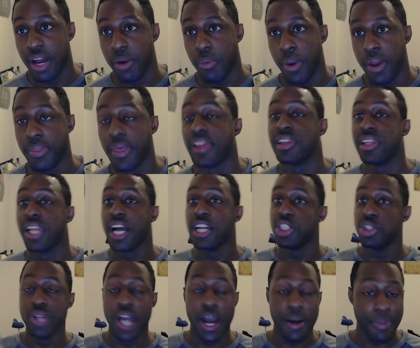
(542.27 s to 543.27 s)
that way. They
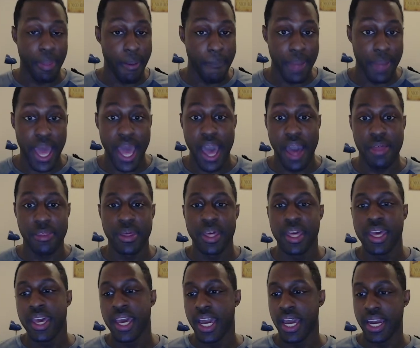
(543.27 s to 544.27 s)
led you down that path.
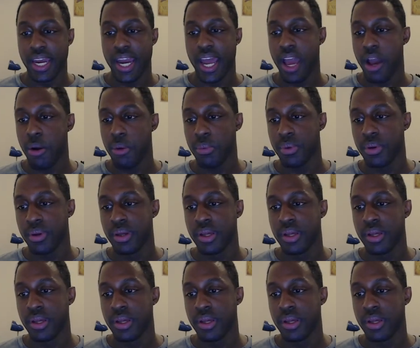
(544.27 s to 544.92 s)
And now